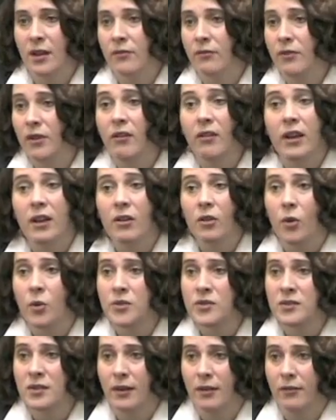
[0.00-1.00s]
have very
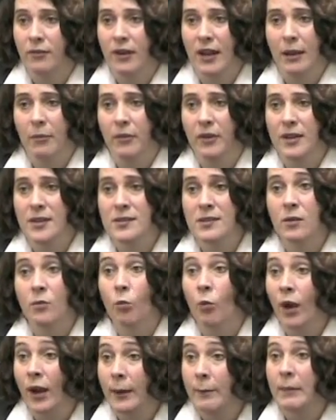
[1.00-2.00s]
close-knit families
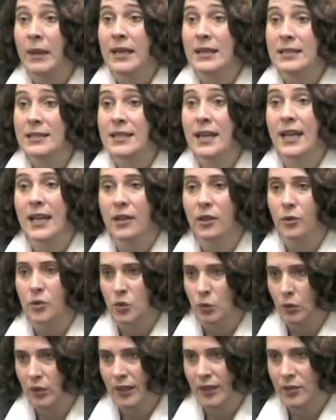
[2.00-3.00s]
and want to maintain
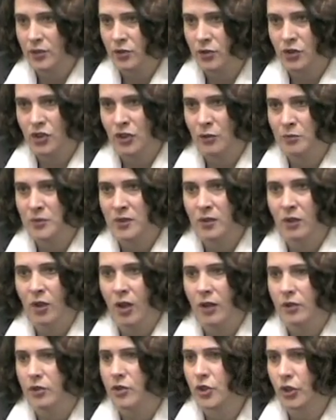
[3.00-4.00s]
those relationships
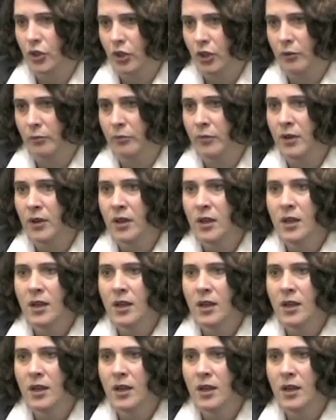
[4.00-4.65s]
long-term.